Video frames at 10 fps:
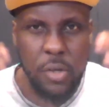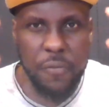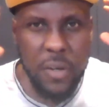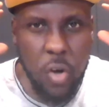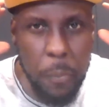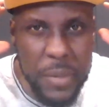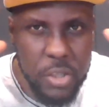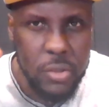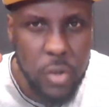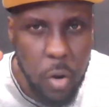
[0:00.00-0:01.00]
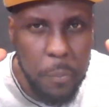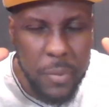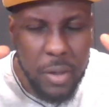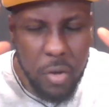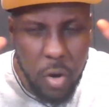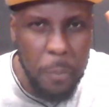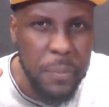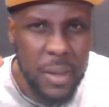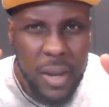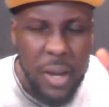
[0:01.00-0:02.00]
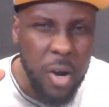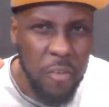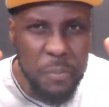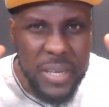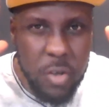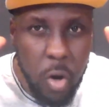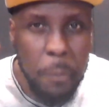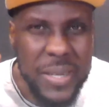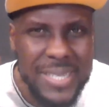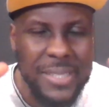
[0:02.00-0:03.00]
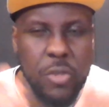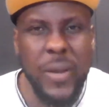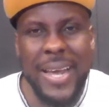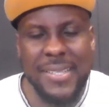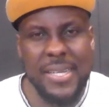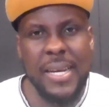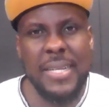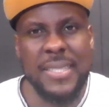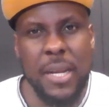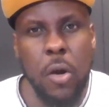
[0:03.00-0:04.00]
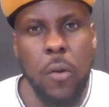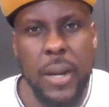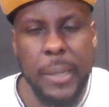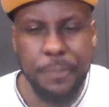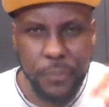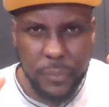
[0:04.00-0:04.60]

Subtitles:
of of being committed to excellence and all that.